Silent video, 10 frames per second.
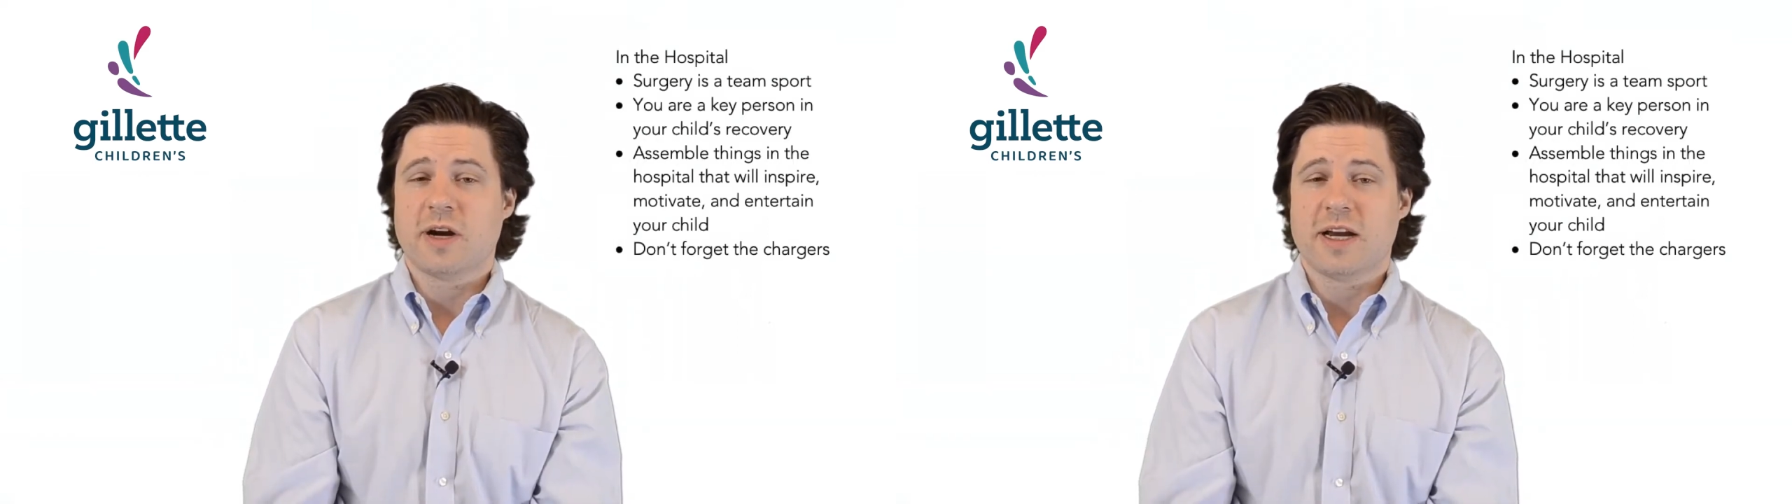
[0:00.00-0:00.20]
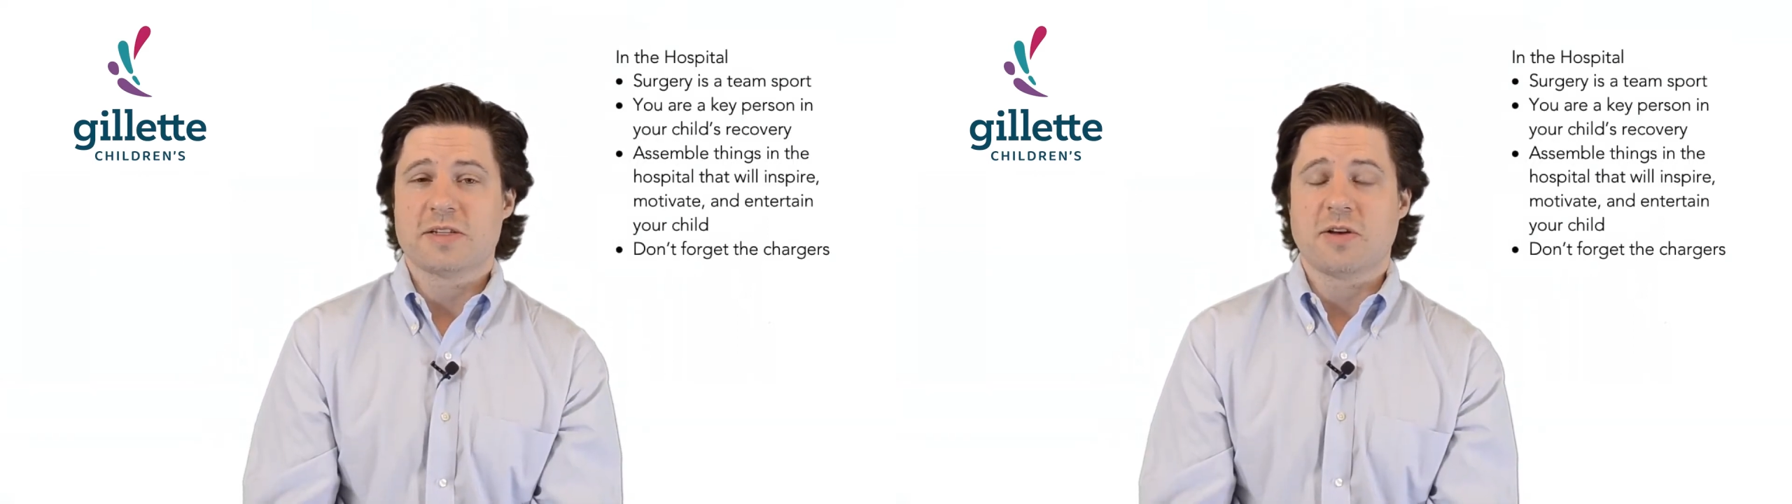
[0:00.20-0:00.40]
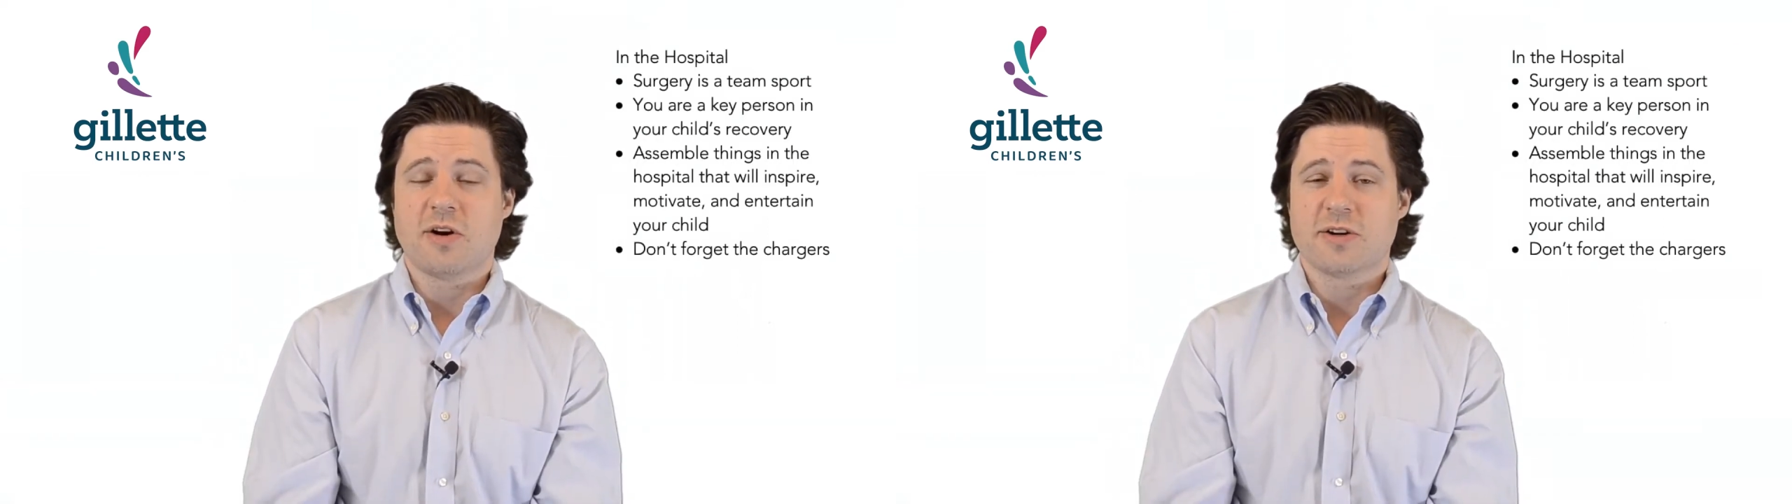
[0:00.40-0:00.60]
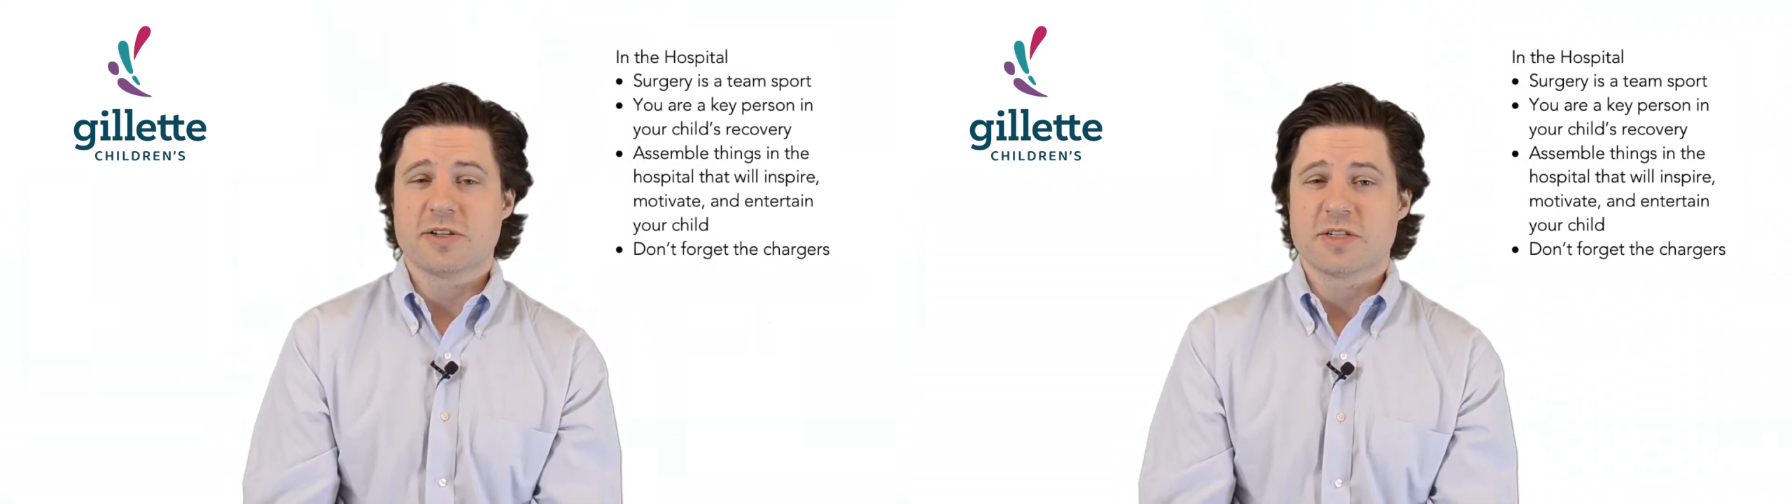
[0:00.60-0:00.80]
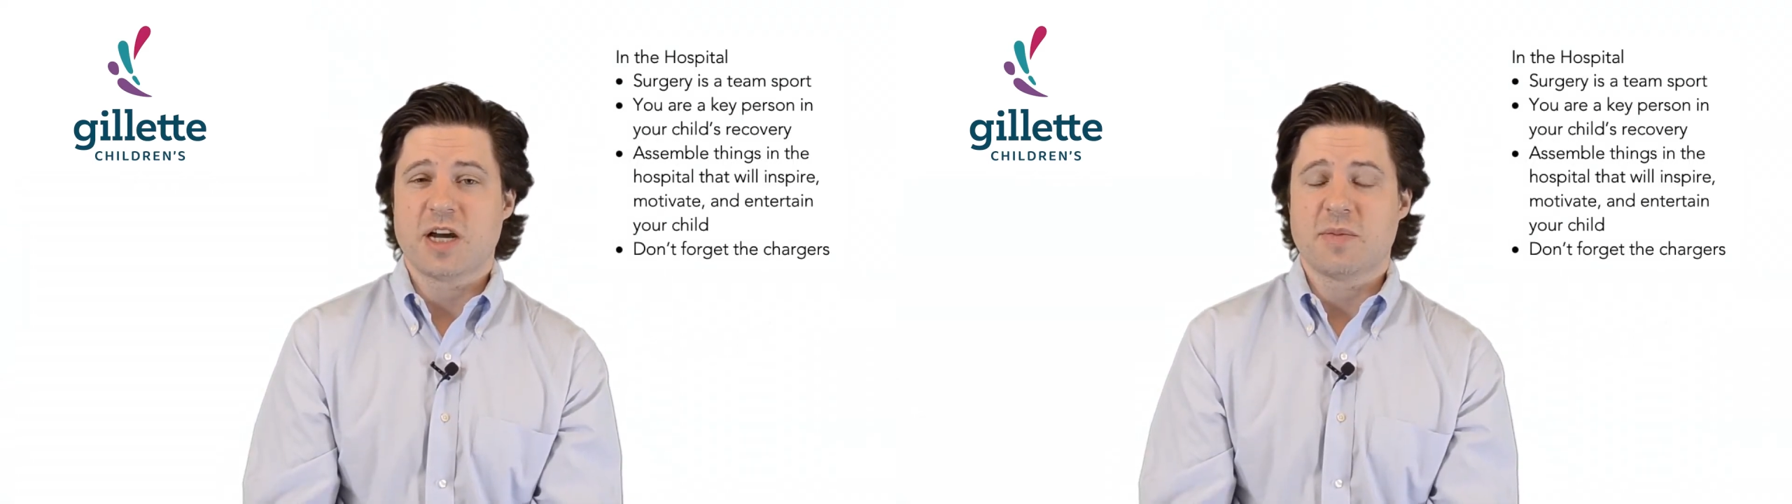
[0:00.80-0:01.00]
has the
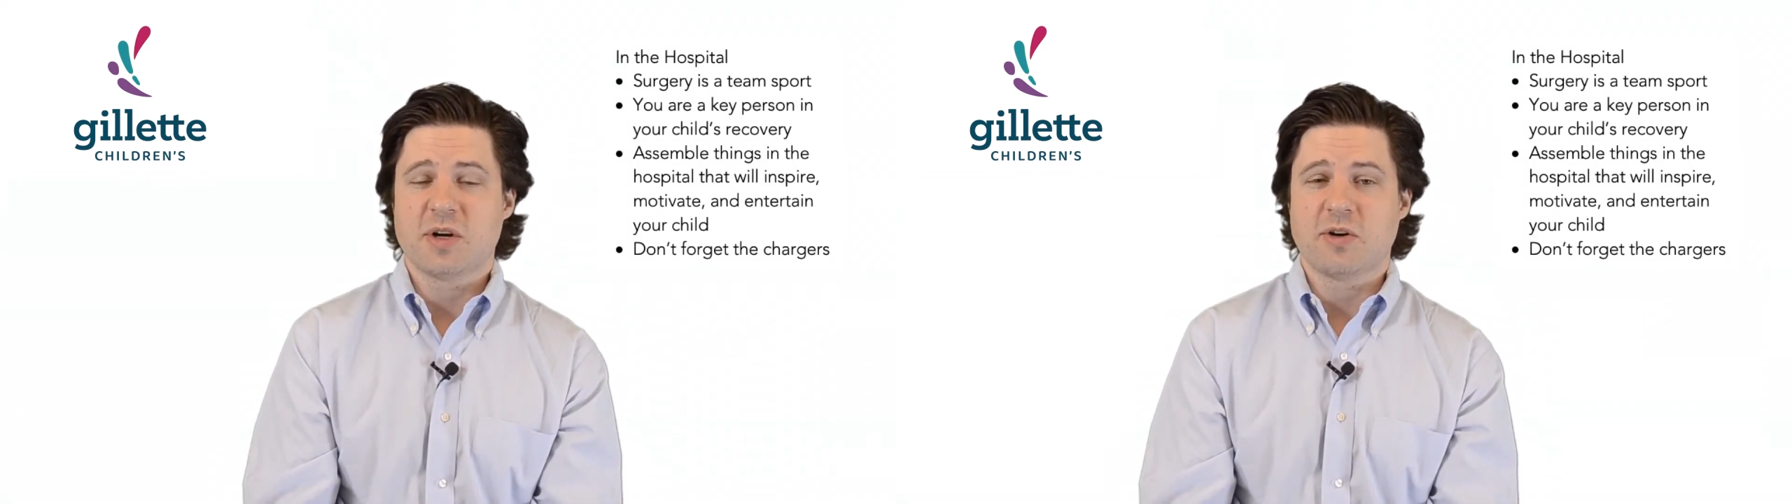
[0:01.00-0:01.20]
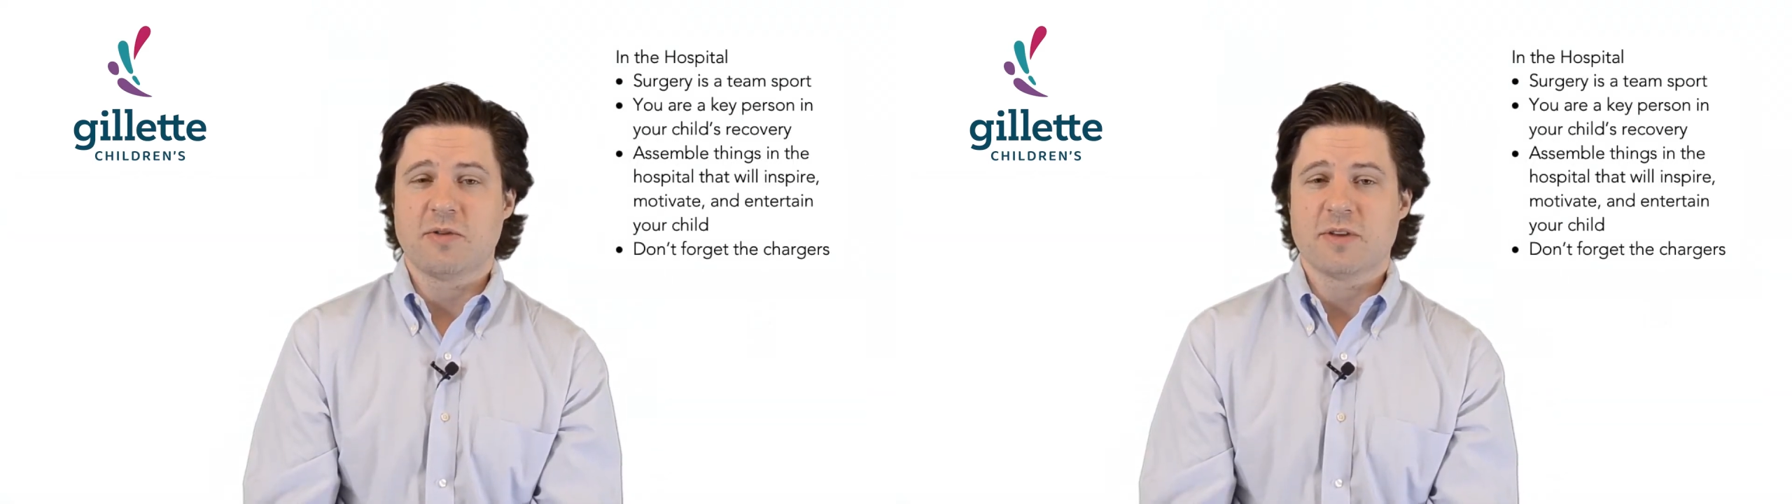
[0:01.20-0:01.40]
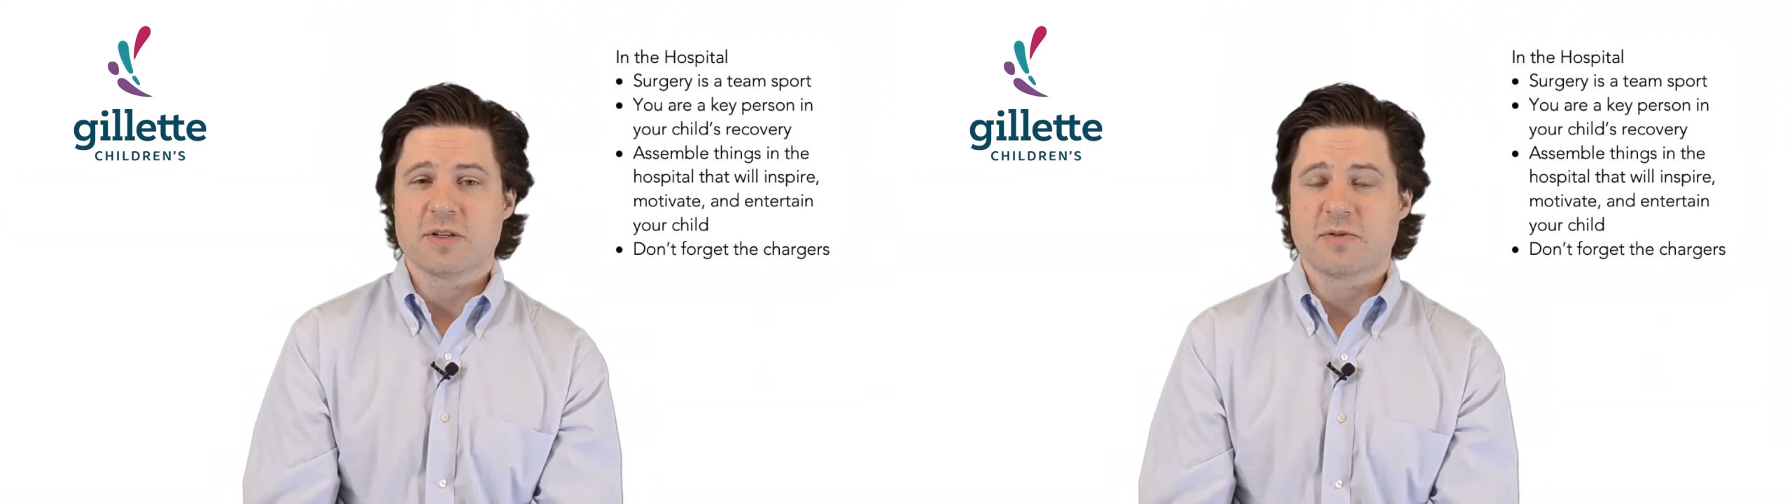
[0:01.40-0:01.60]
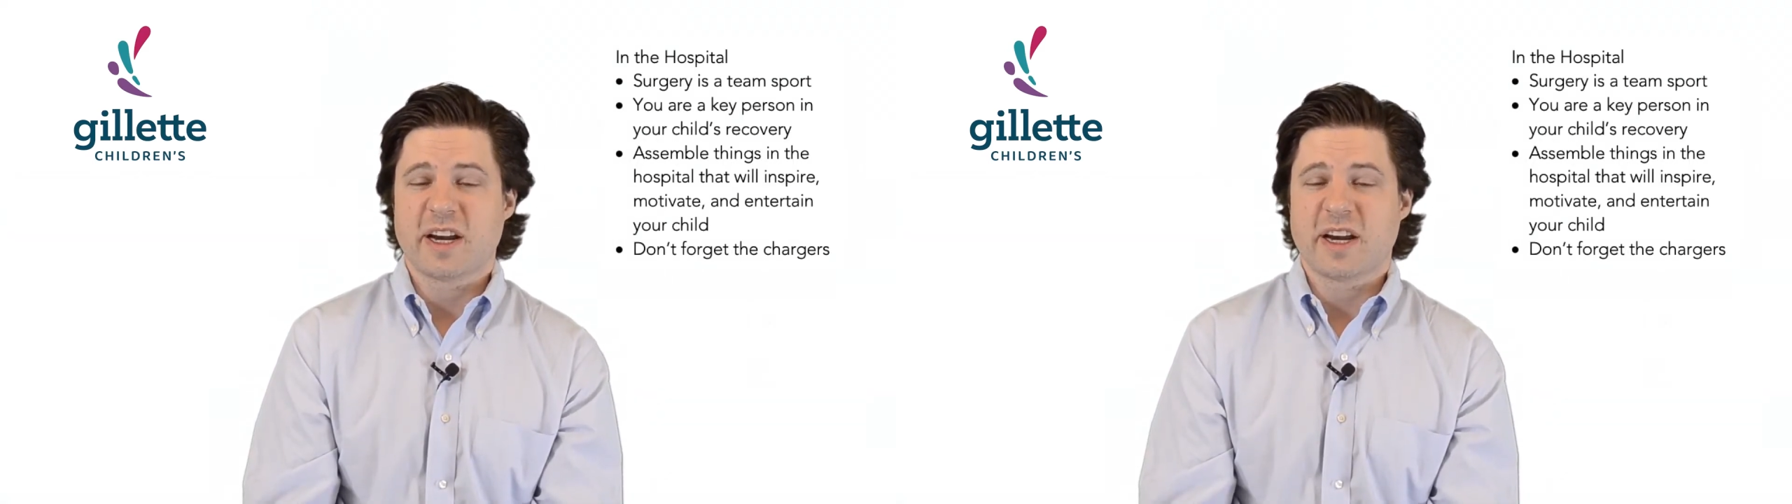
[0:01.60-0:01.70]
hardest job in all of this,